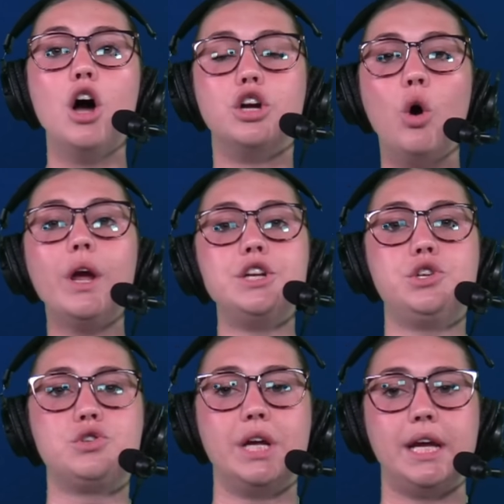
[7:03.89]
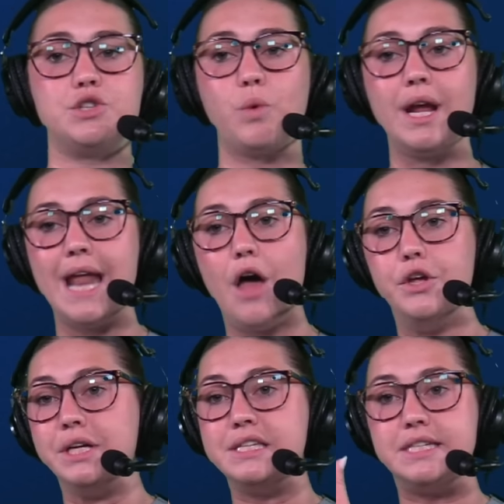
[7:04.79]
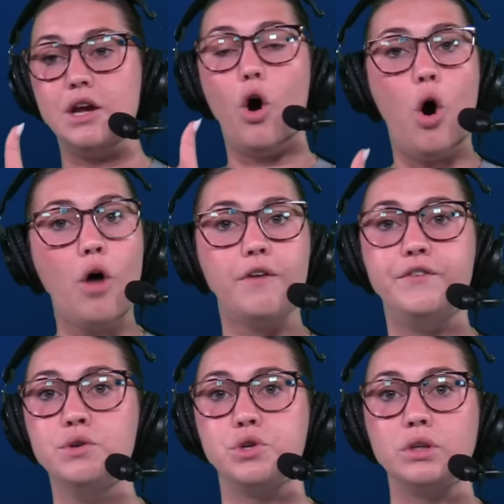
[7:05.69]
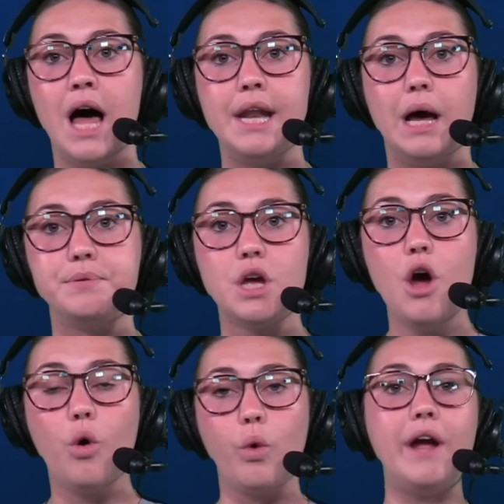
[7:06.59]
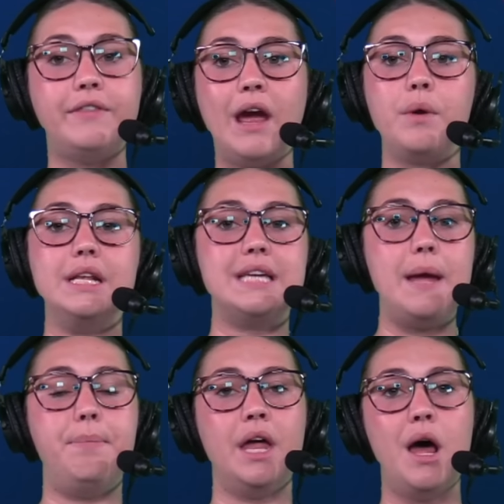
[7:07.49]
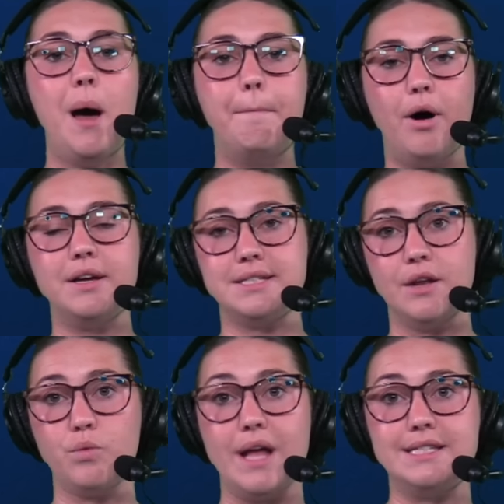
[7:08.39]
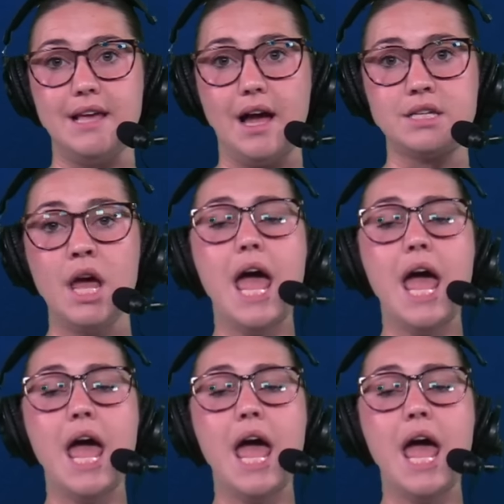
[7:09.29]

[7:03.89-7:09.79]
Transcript: Go get your tickets right now. You can see all the future lineups right there when you type in Boston Red Sox.